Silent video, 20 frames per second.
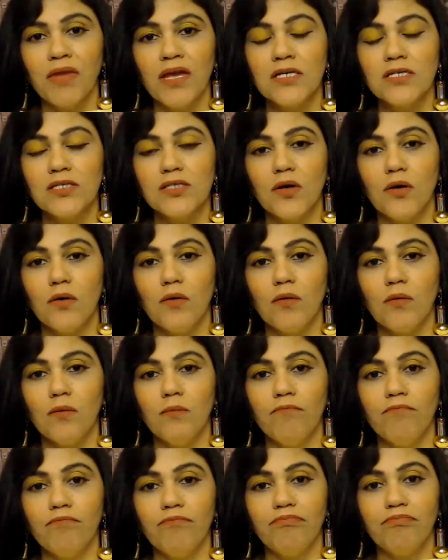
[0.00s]
So
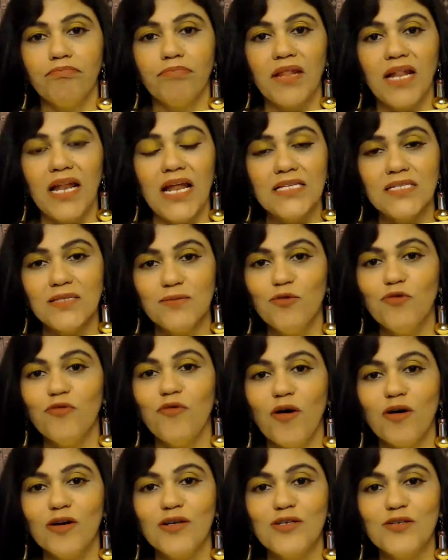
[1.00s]
let's move
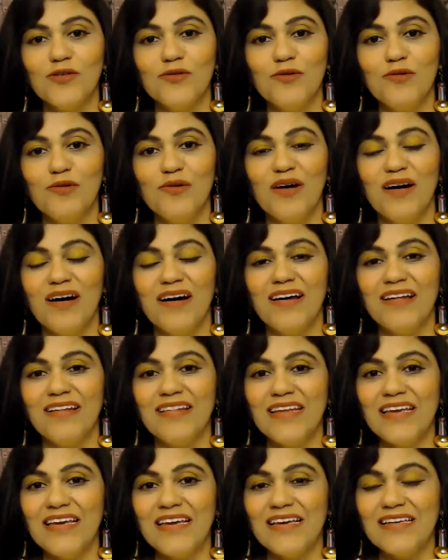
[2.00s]
on to
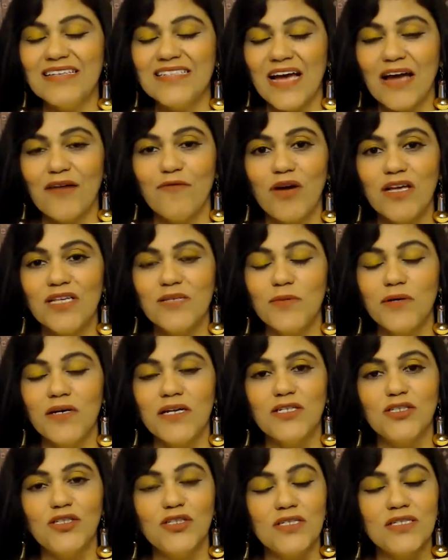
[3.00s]
the sign-wise
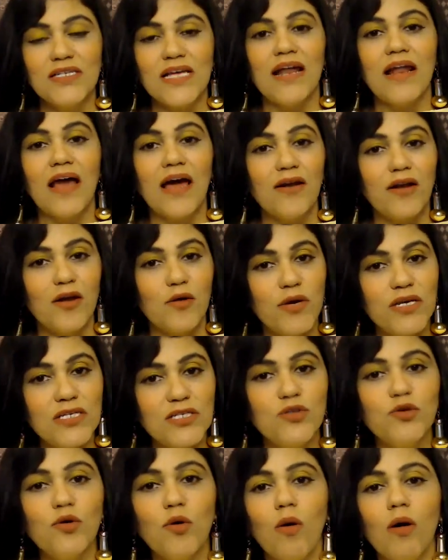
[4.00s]
predictions, and I request
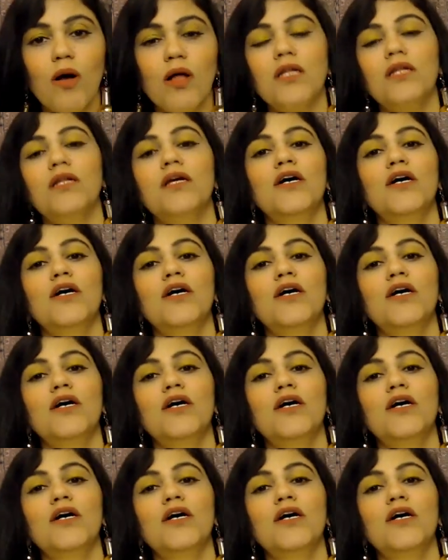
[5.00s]
you all